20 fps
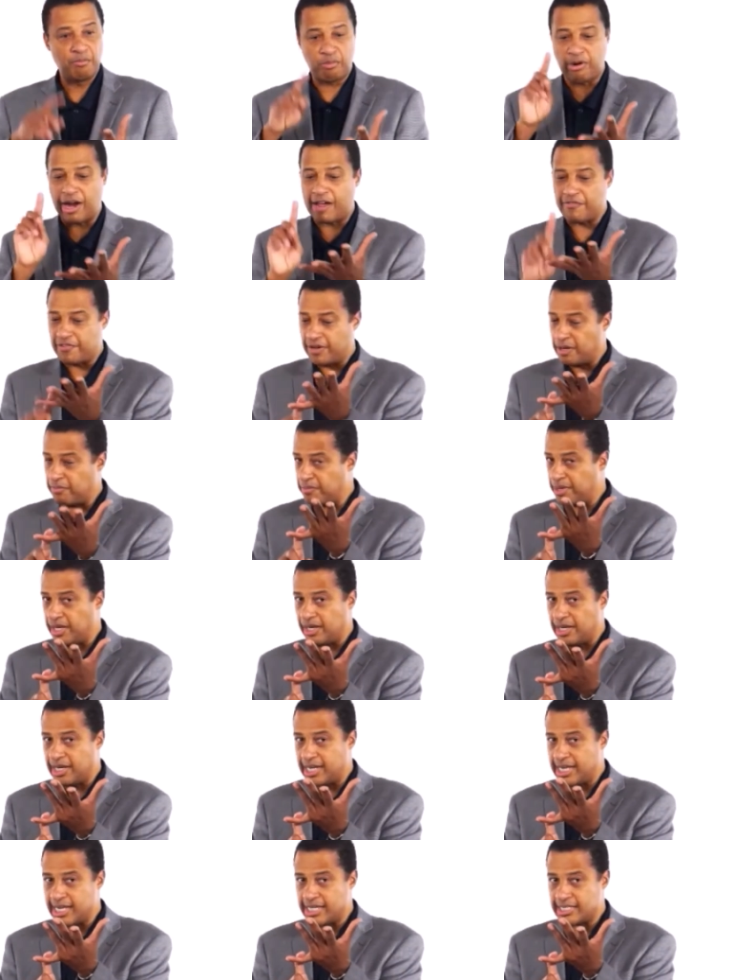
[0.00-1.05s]

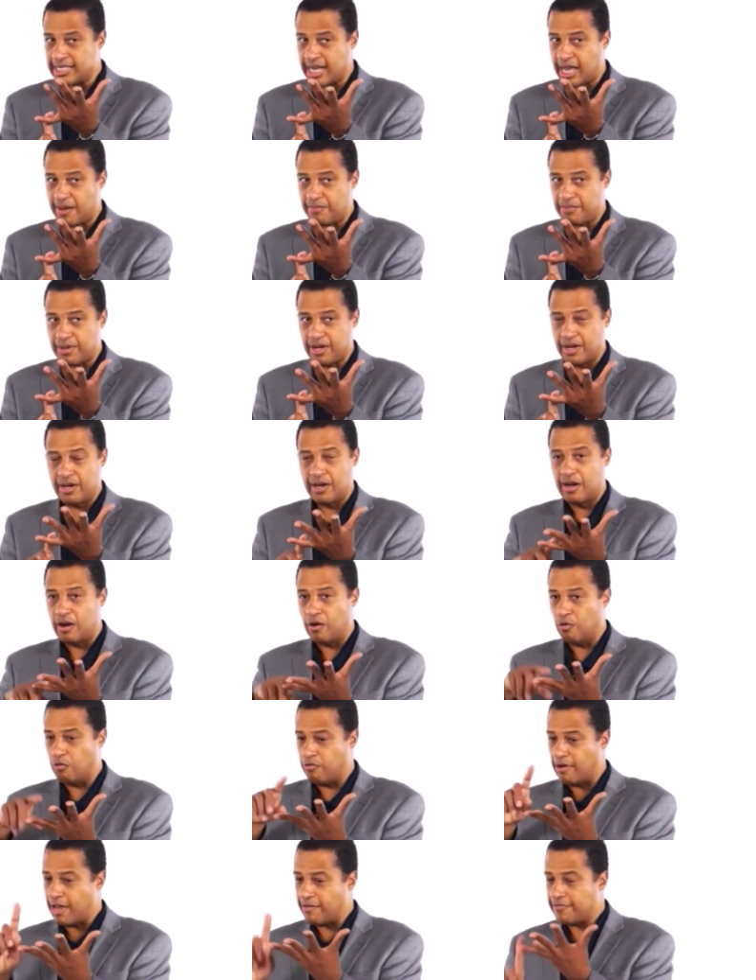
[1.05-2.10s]
Profitability is up,
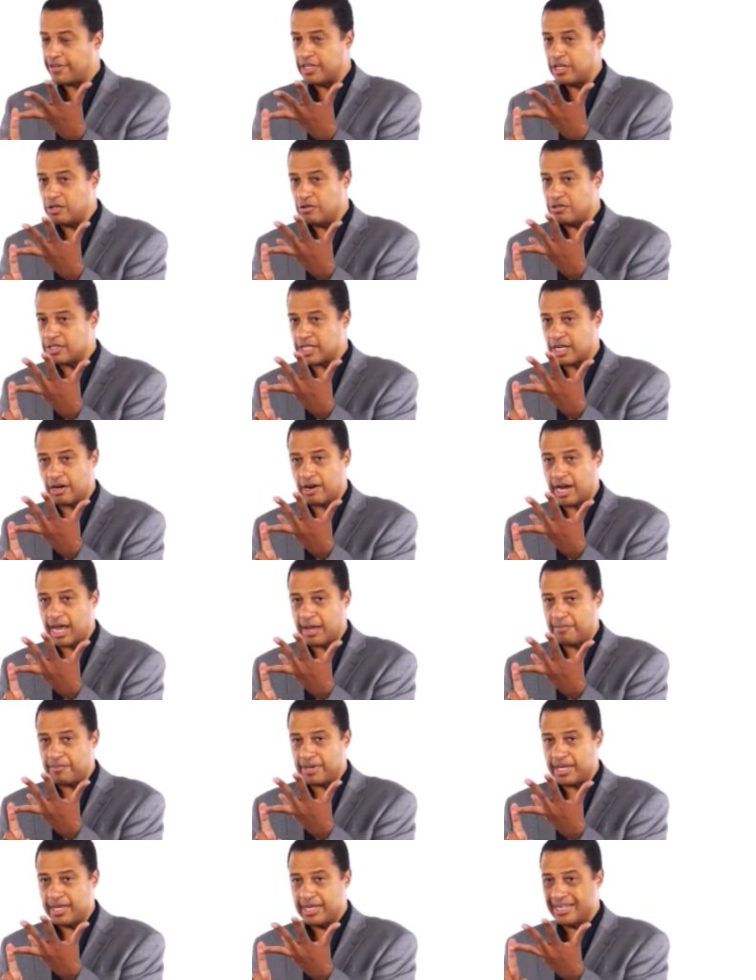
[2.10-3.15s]
revenues are
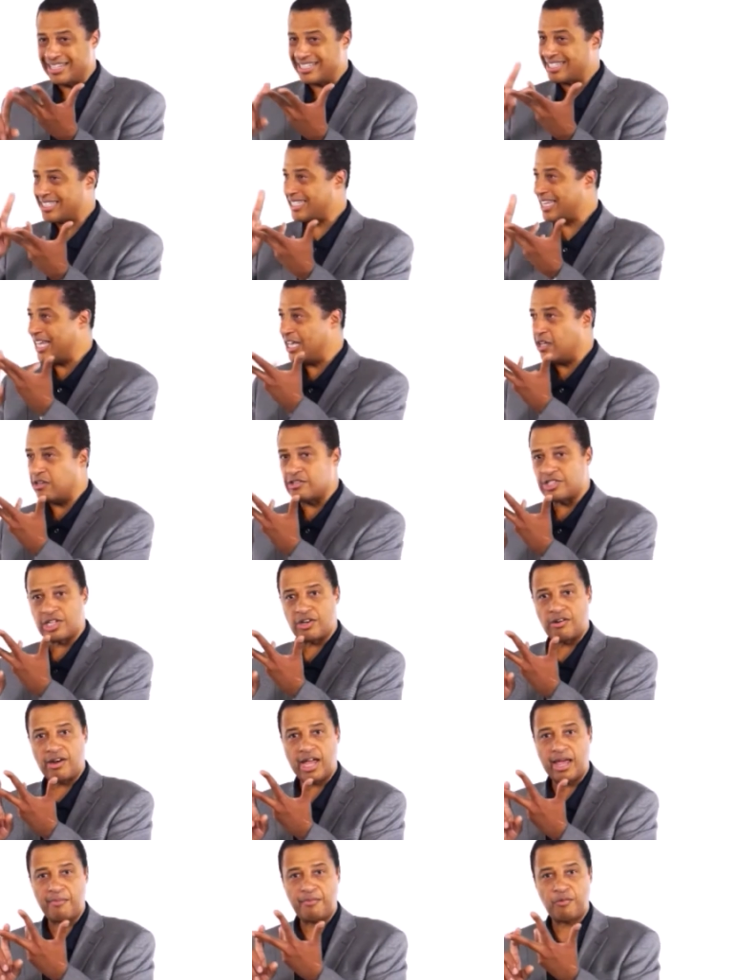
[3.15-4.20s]
up, sales
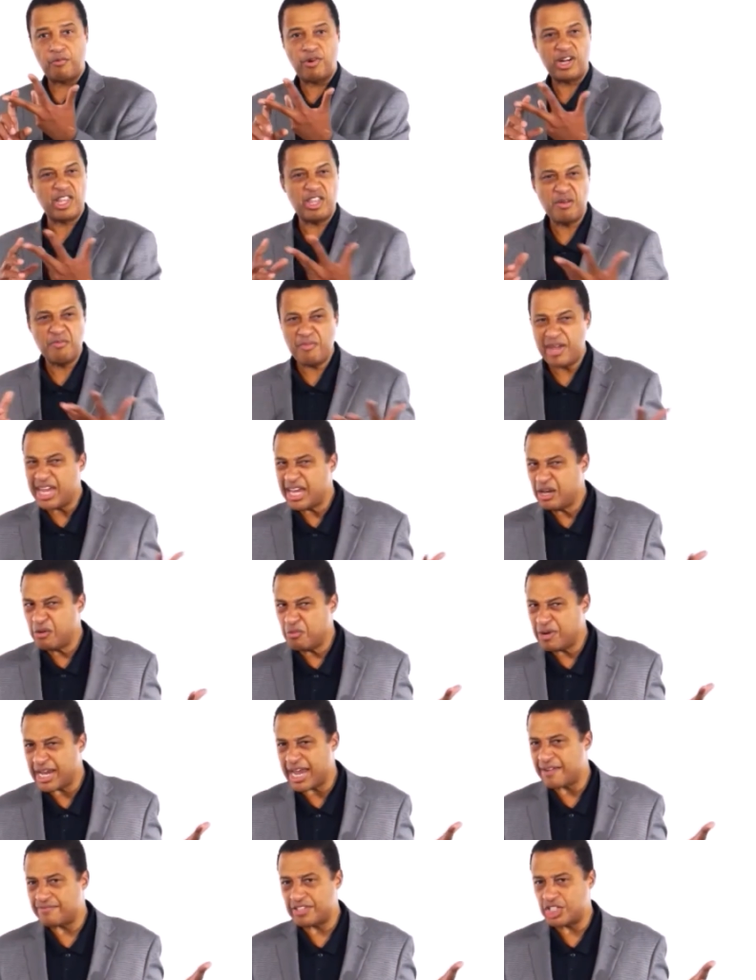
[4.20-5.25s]
are up. What do you mean
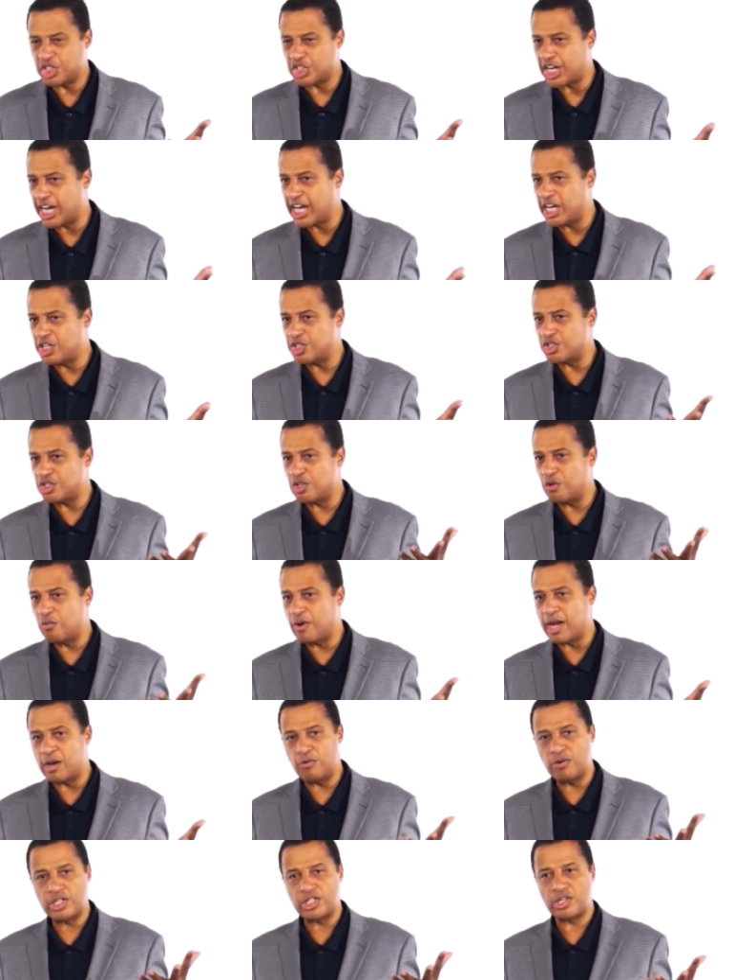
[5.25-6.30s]
we have to change the
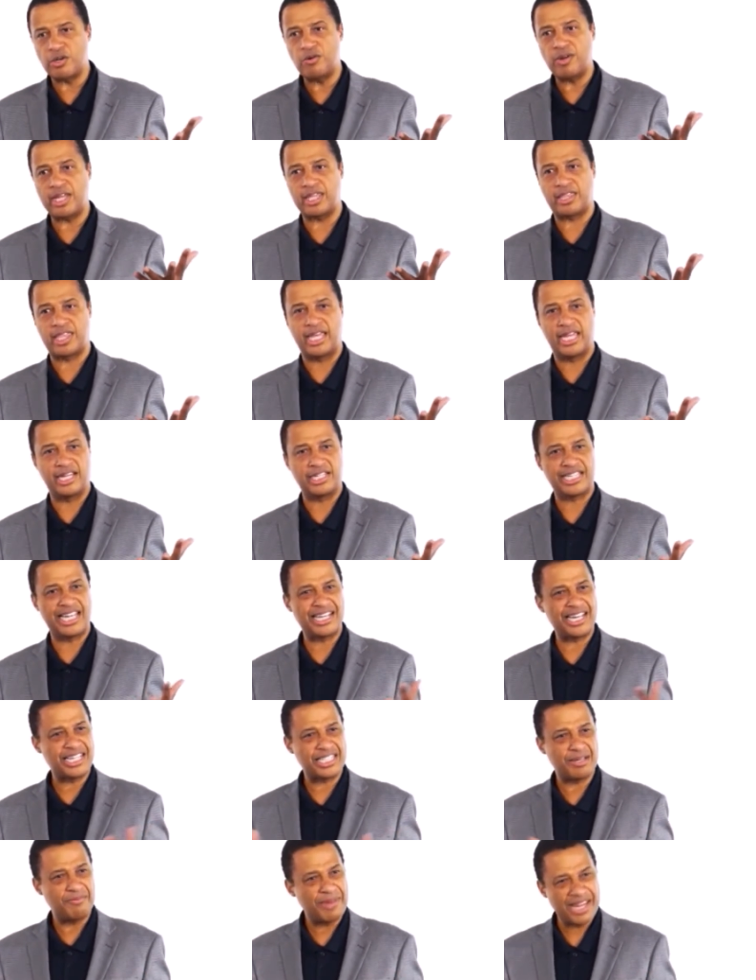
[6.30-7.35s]
way we're doing things? That
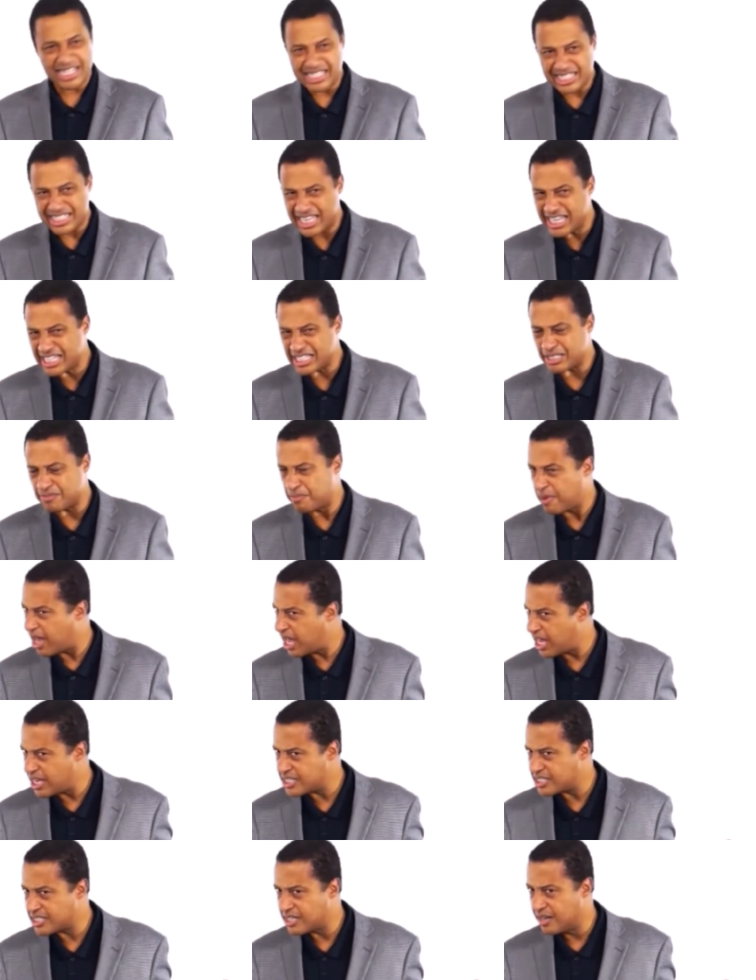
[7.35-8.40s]
doesn't make sense,
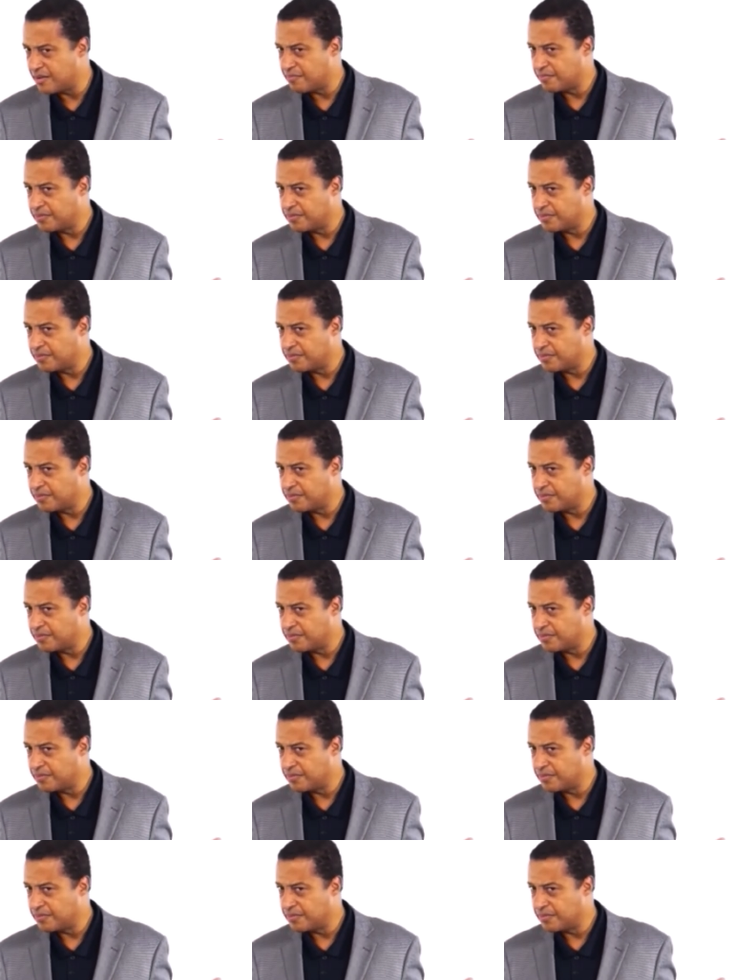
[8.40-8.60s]
boss.